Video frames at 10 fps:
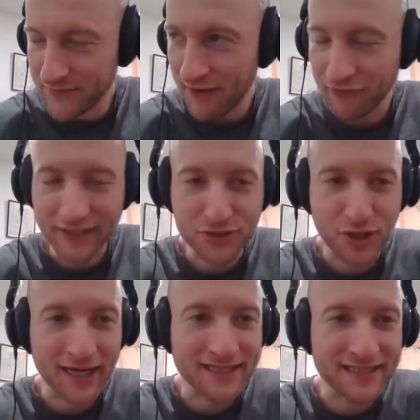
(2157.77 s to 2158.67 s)
definitely
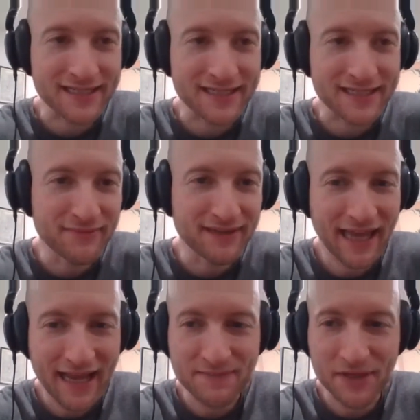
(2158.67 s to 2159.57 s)
trying to
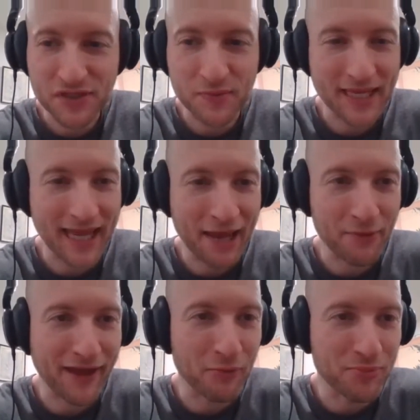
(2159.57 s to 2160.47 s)
get as much as we
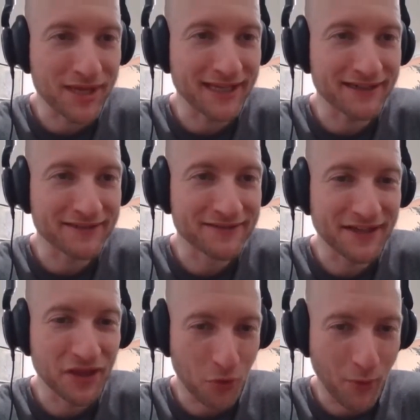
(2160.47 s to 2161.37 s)
can without being
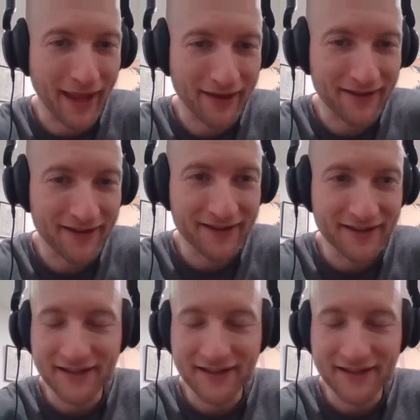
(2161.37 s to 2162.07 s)
in the way.